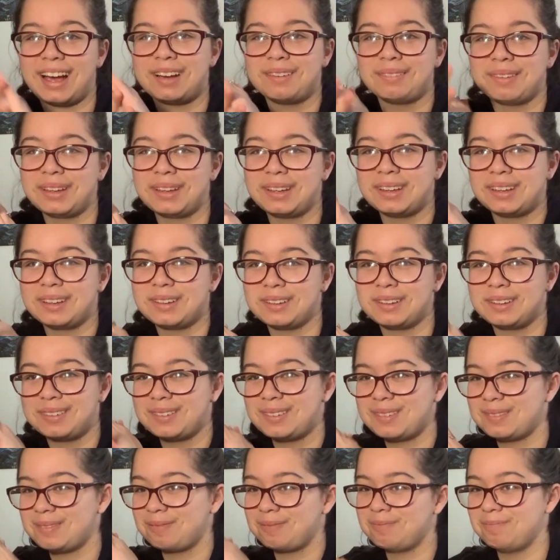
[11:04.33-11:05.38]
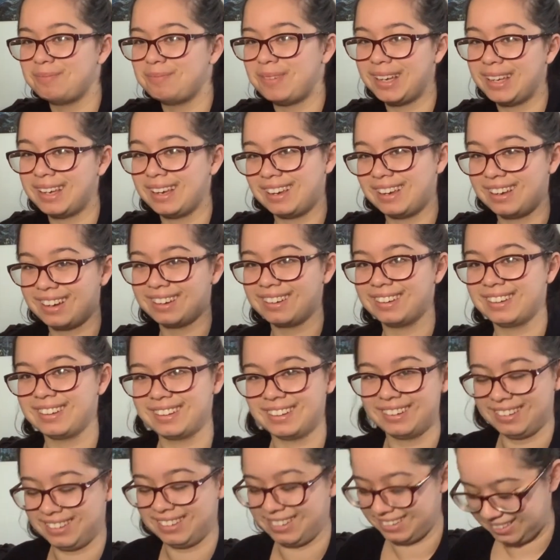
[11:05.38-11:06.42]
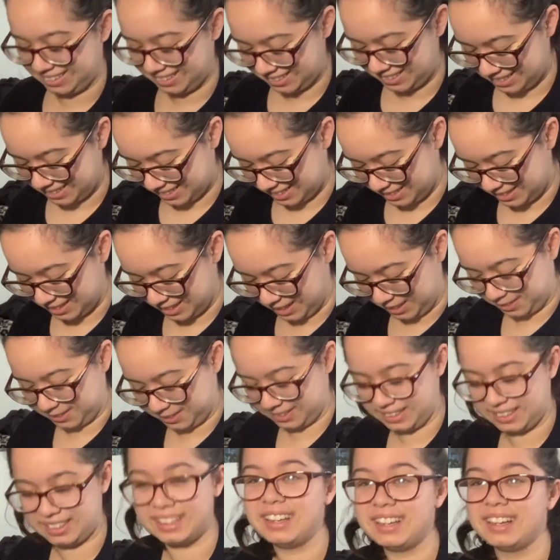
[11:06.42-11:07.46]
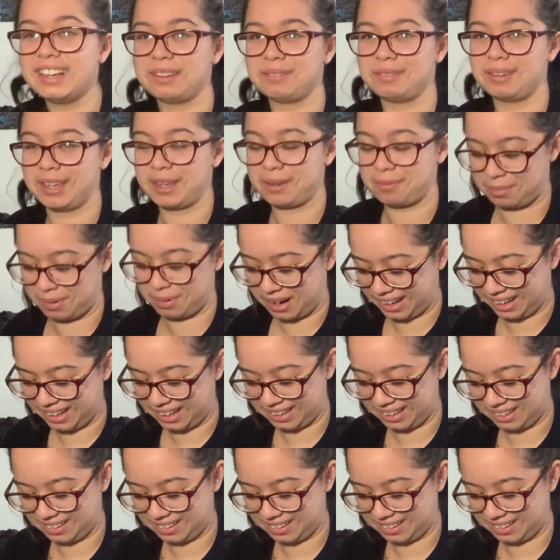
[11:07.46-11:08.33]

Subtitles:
I'm like making dough, making bread.